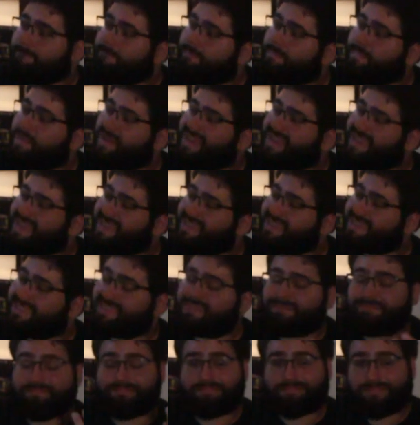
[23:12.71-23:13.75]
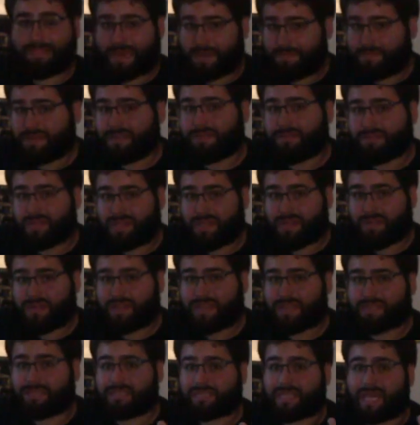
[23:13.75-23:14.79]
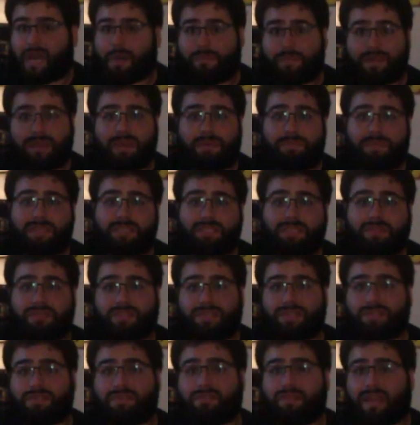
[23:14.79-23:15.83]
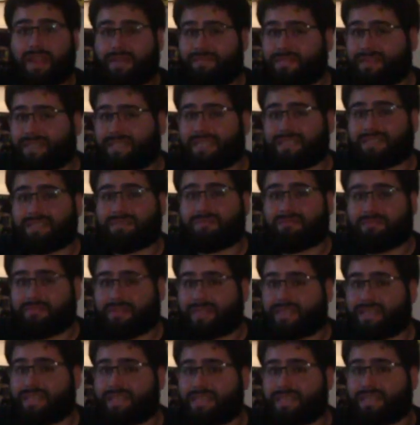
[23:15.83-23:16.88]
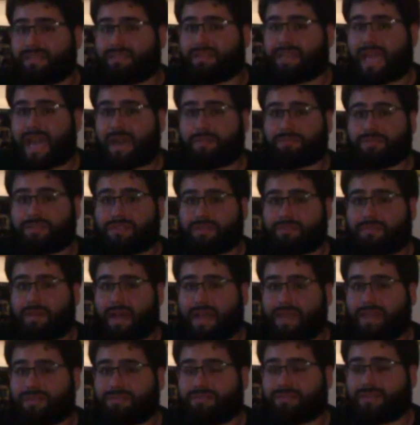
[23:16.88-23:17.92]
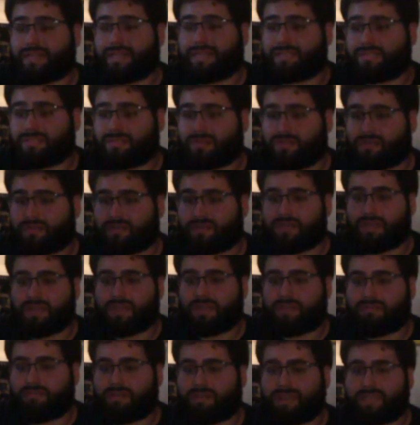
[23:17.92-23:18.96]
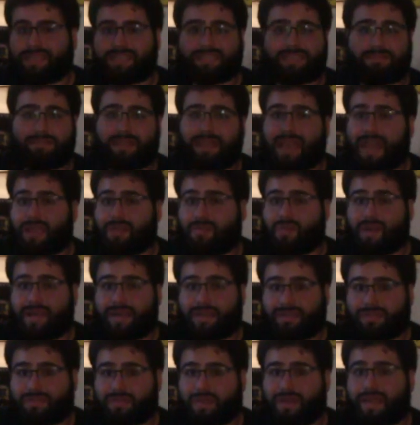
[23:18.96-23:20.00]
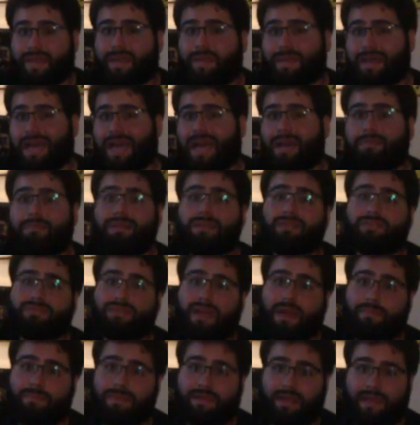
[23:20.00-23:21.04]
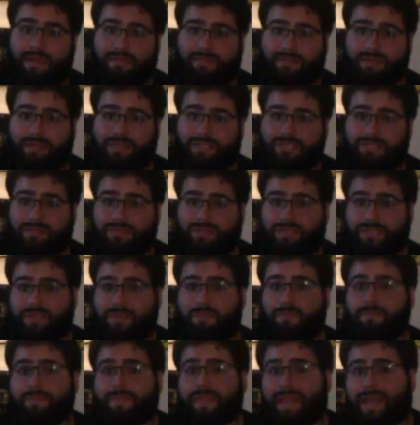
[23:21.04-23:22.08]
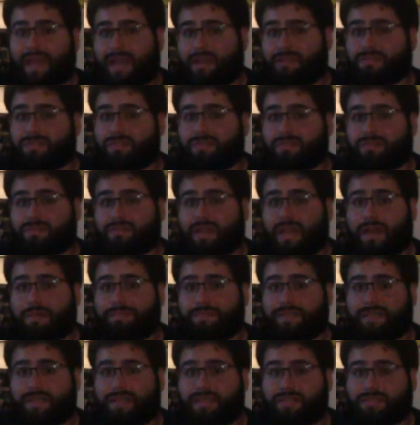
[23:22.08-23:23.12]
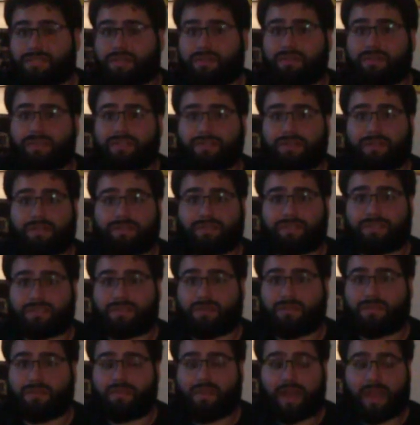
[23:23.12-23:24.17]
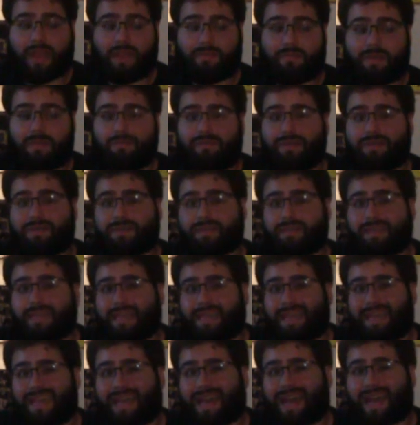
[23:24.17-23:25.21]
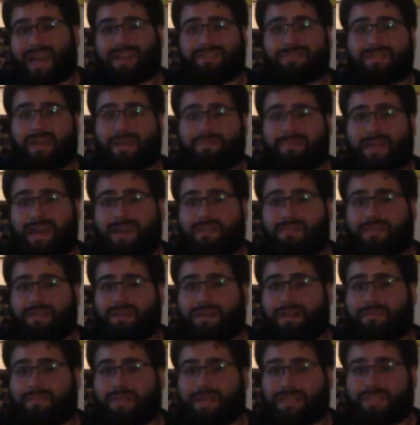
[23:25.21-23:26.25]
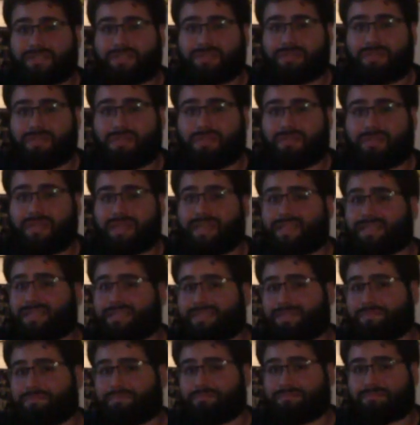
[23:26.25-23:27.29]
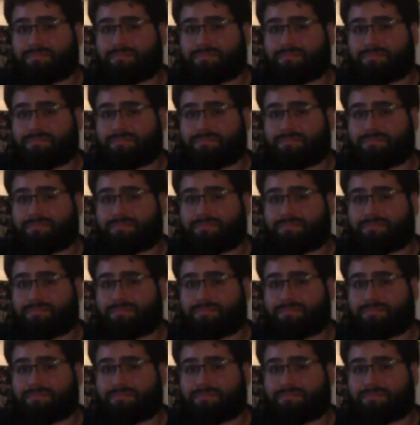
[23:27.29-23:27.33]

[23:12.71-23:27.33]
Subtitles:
But I'm a little curious. I'll pick up issue 2, and if it doesn't really capture my interest or really is something I quite enjoy, I'm going to drop it after issue 2. I also dropped Tony Stark's solo Iron Man book. I dropped that one off at issue 3 because